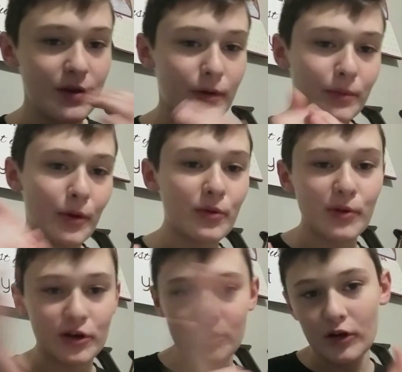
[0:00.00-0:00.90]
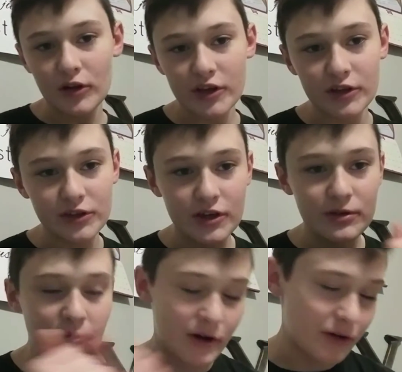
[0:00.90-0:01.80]
My Pokemon are all healed up.
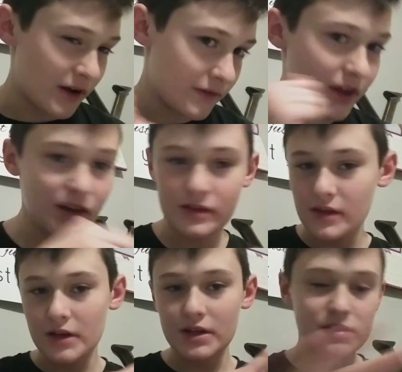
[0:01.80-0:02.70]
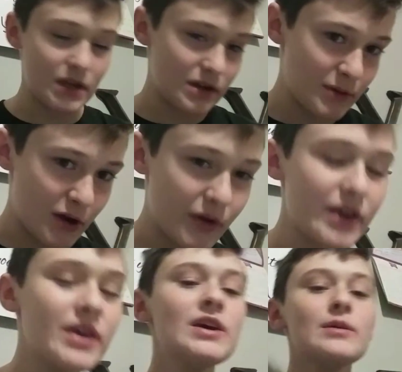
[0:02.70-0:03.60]
I don't have anything to stand in my way.
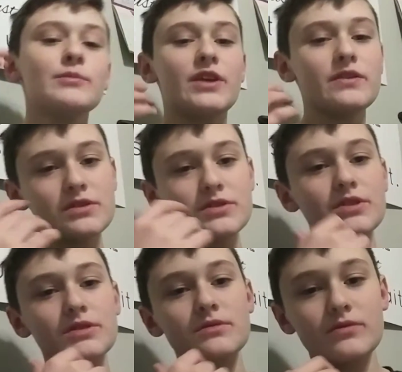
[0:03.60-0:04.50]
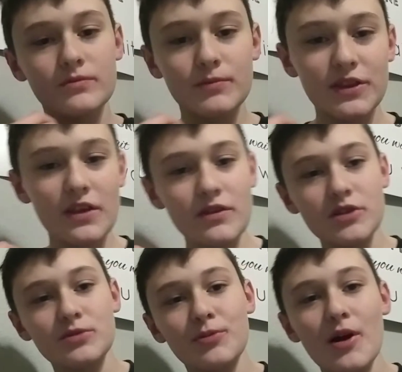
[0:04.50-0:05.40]
But then there's the but then
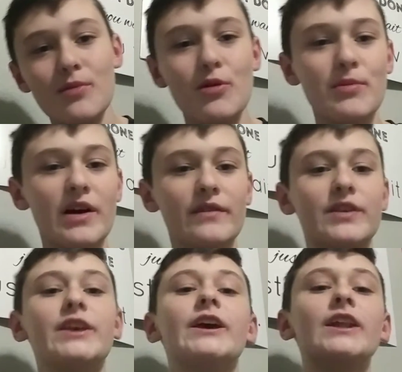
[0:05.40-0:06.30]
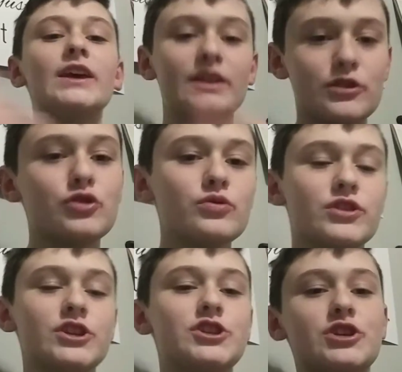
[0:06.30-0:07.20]
there's the problem of getting to
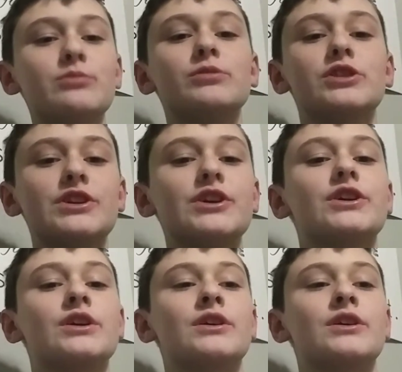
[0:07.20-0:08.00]
the gym leader.